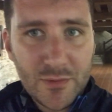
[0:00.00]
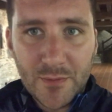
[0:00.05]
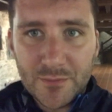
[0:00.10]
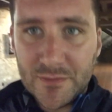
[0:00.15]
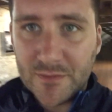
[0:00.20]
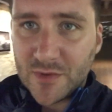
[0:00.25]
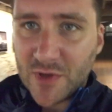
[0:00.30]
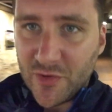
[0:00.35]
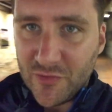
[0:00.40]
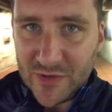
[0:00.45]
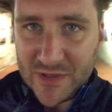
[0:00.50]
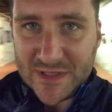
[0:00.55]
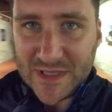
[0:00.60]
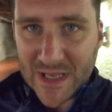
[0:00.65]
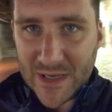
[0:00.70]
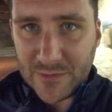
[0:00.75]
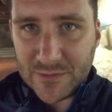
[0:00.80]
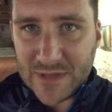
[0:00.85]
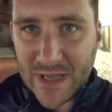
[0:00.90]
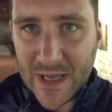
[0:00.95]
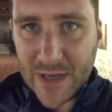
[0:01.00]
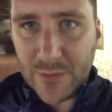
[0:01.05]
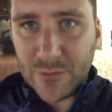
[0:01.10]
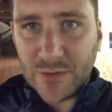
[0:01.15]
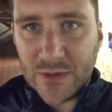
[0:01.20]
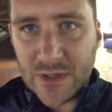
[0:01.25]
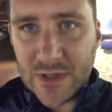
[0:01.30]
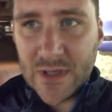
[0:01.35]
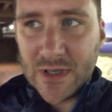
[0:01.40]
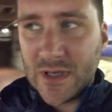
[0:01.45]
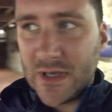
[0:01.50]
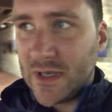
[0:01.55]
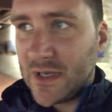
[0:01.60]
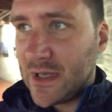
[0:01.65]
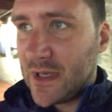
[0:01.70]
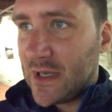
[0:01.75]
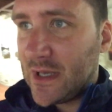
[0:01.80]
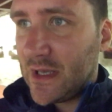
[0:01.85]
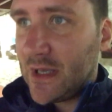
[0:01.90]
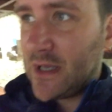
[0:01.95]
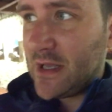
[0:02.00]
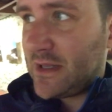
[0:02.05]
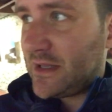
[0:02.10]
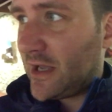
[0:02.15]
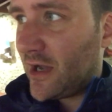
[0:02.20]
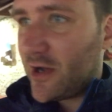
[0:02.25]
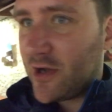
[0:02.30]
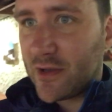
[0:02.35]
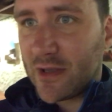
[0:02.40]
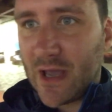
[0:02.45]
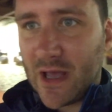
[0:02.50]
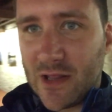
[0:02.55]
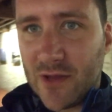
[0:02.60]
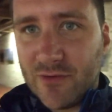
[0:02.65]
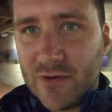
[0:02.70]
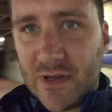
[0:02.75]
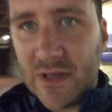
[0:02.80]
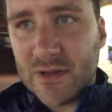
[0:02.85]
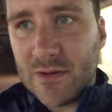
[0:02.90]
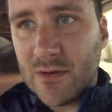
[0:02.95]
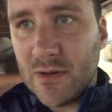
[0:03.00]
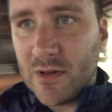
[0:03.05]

I'm currently now down in the art gallery.